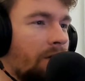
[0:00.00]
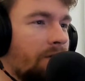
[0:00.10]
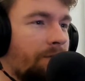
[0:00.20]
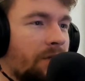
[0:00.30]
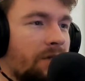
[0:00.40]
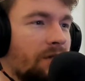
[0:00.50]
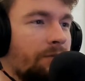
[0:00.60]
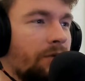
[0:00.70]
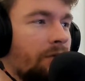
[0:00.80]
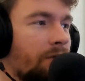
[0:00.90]
Something
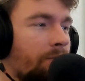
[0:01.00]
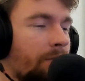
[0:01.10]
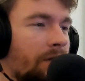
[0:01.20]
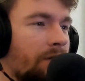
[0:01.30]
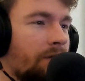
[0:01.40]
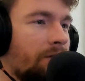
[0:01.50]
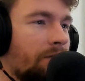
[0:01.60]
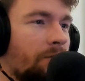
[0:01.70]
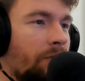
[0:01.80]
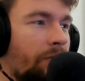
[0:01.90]
simple, but
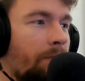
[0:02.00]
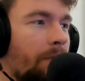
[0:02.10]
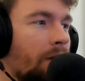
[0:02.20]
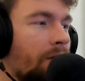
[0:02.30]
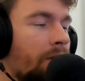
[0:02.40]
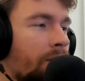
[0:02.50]
with Webpack,